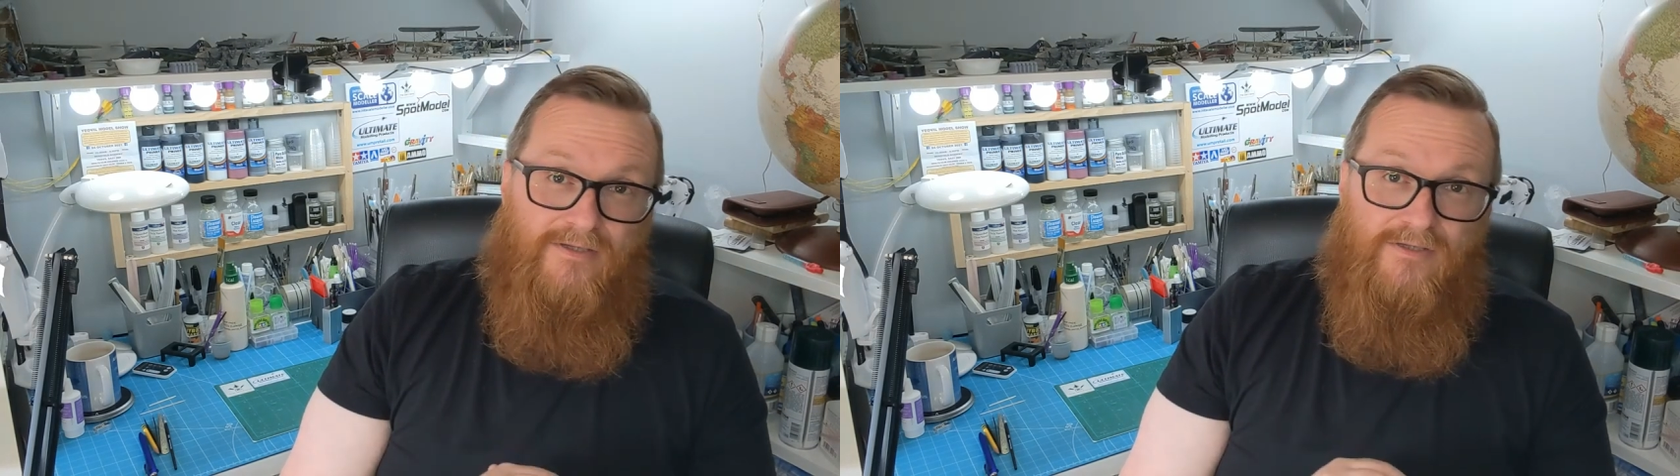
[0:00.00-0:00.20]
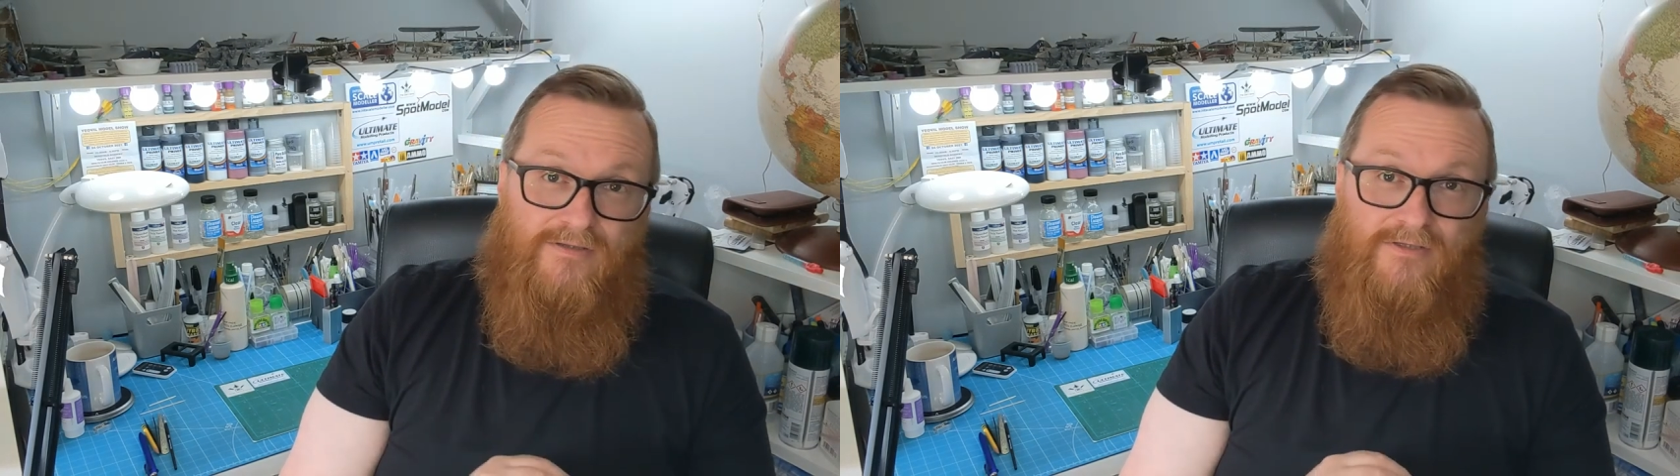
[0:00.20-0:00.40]

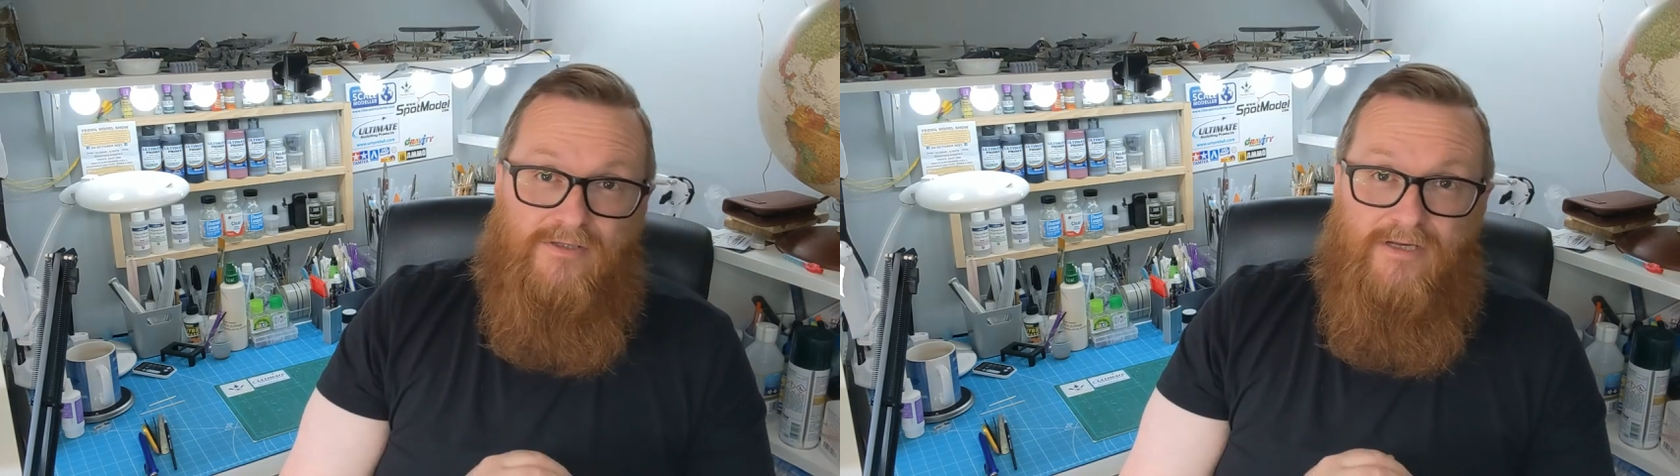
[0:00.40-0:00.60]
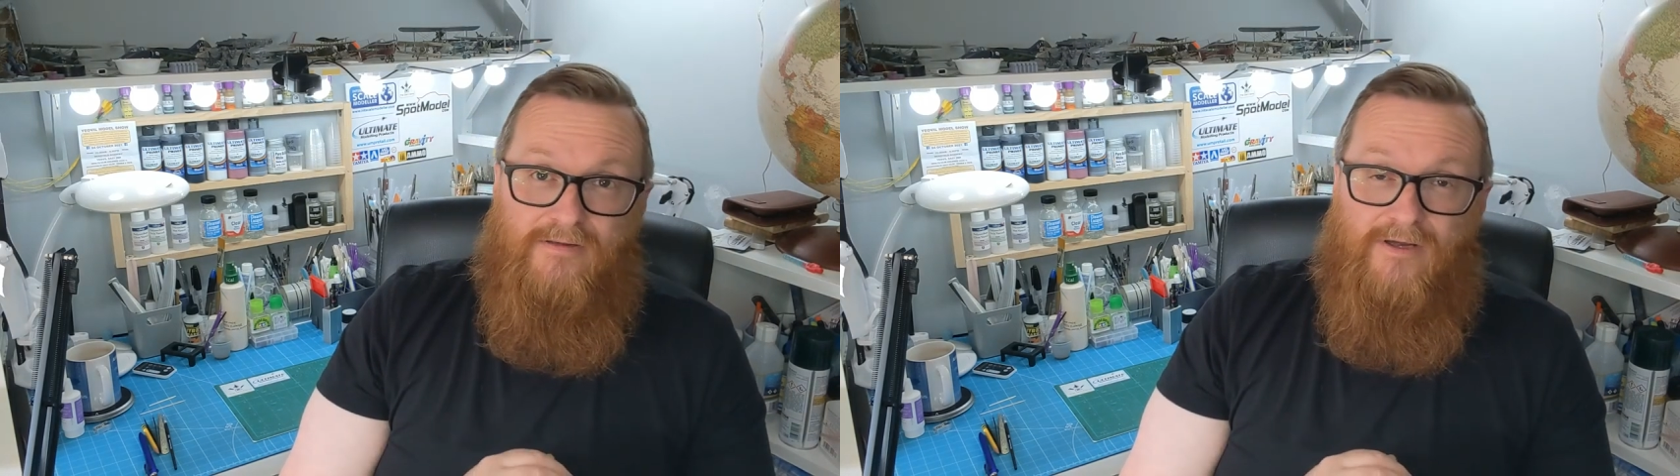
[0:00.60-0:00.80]
just
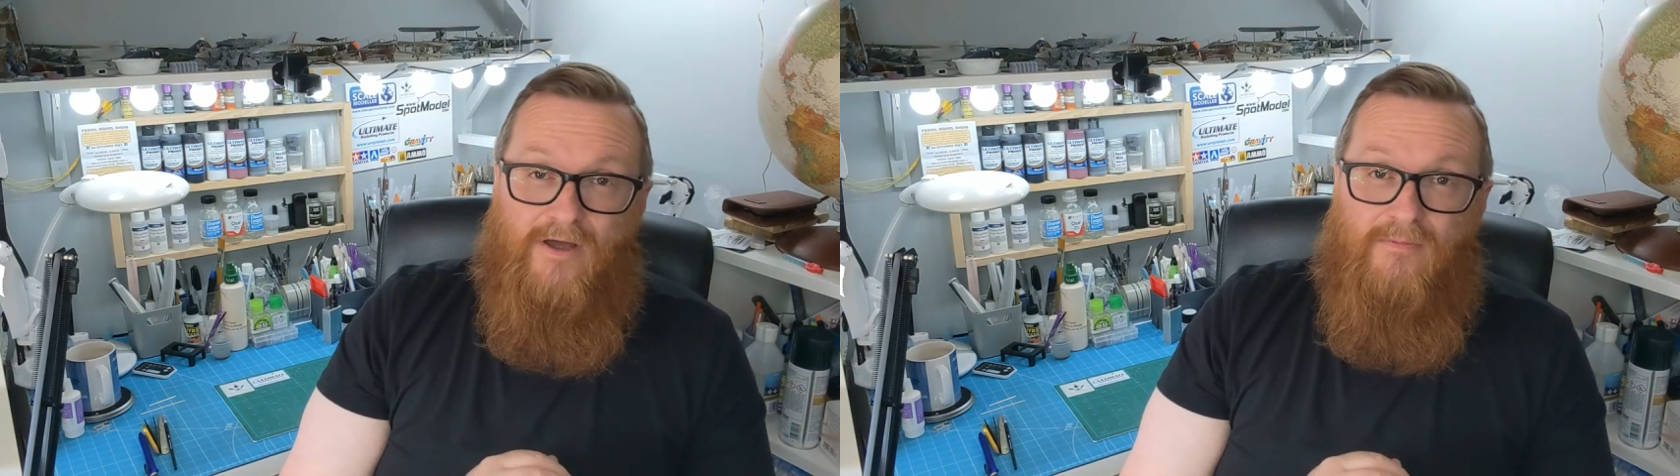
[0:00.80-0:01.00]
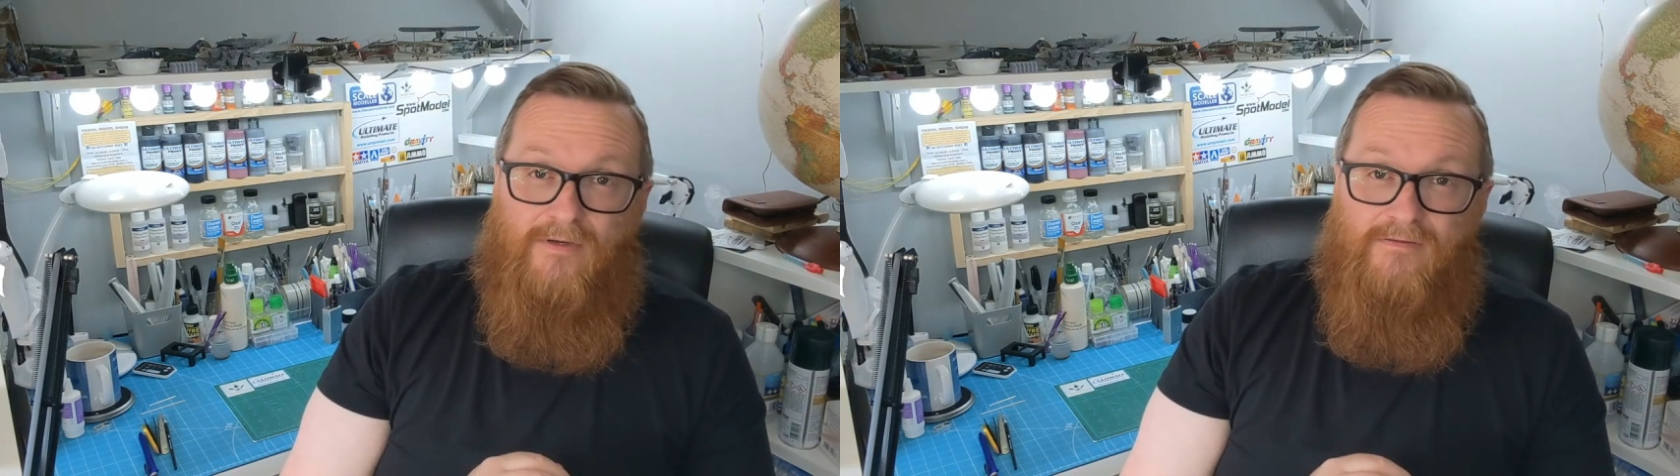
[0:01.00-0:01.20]
just leave a
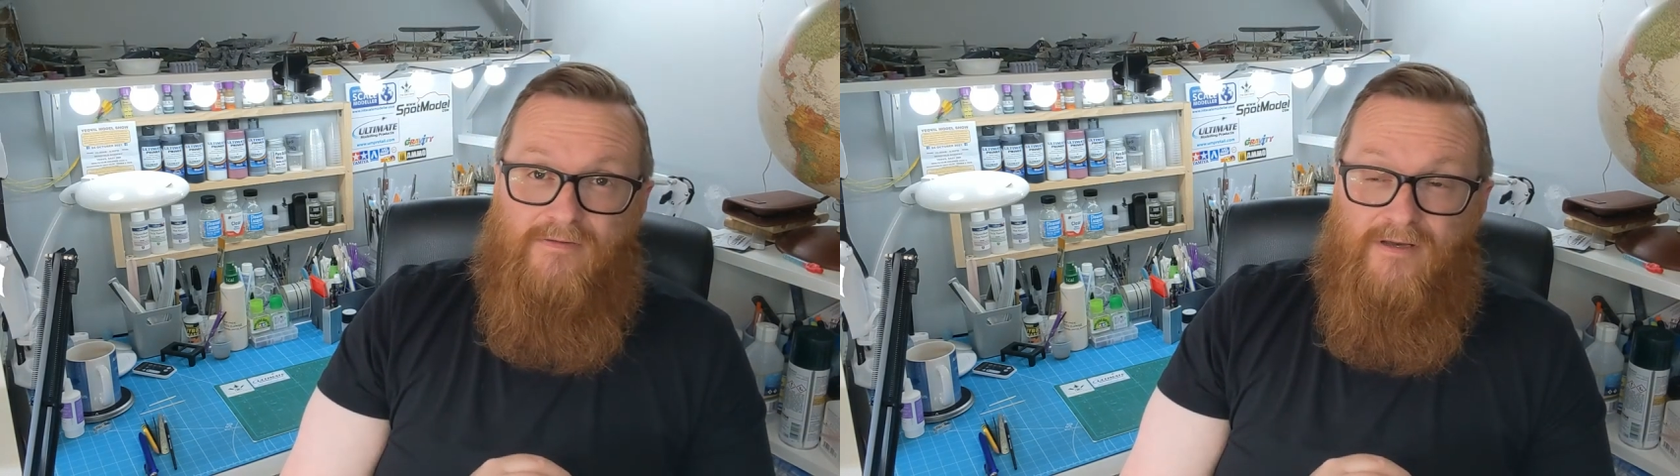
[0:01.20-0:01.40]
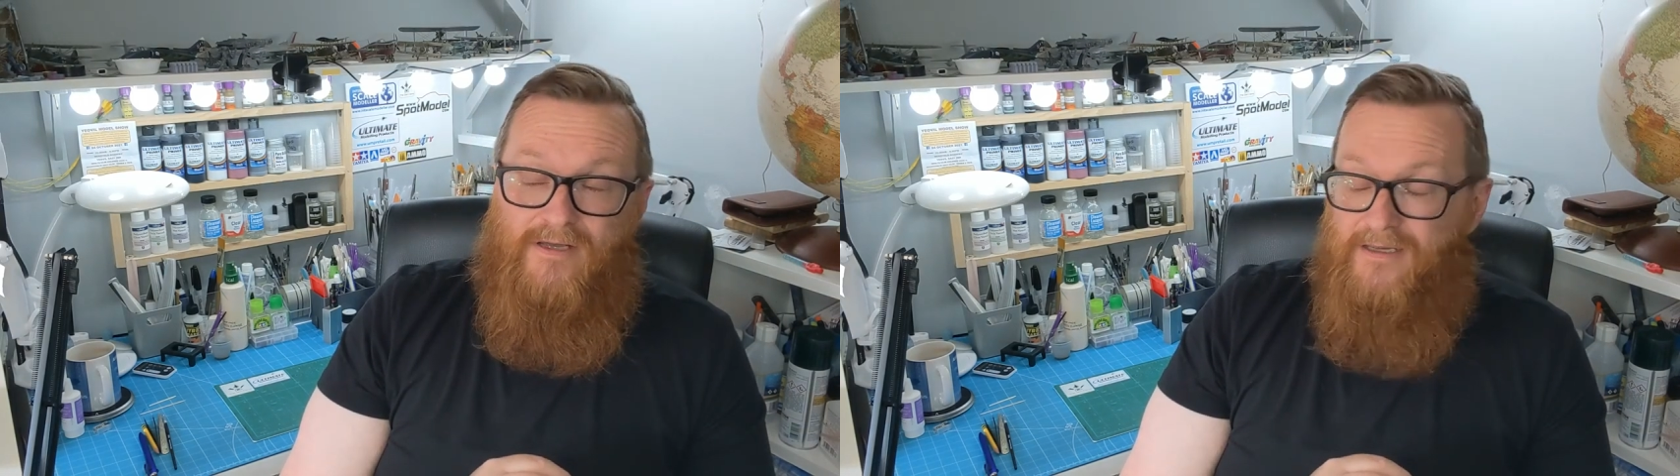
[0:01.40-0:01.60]
comment if
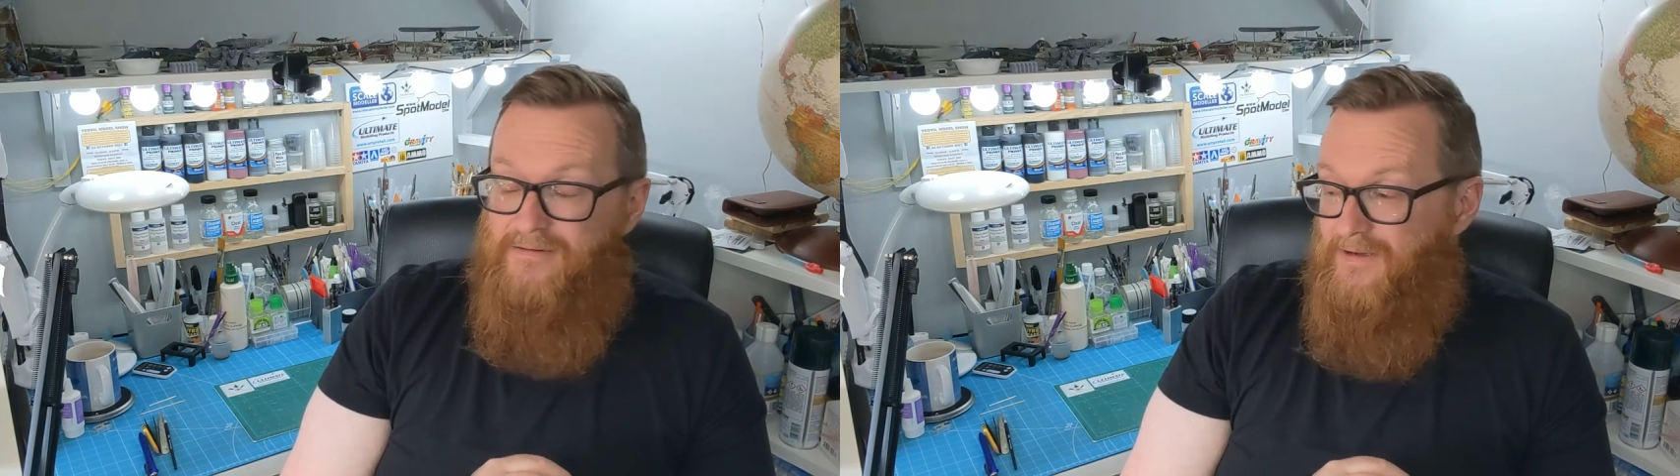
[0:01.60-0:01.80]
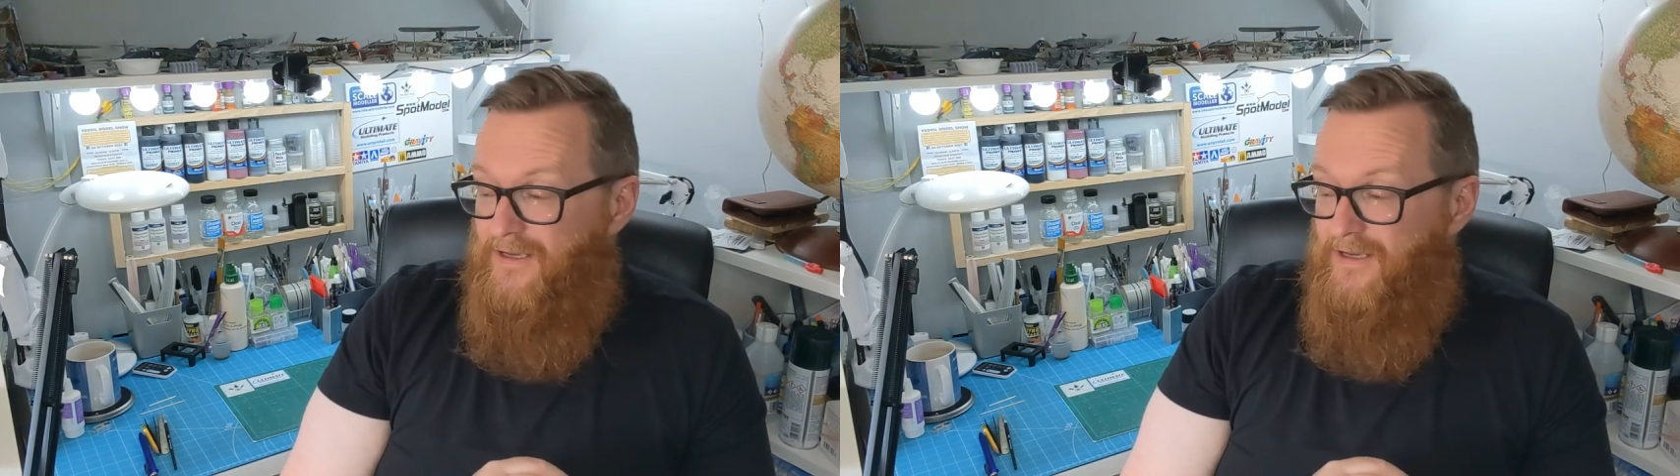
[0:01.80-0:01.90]
you like.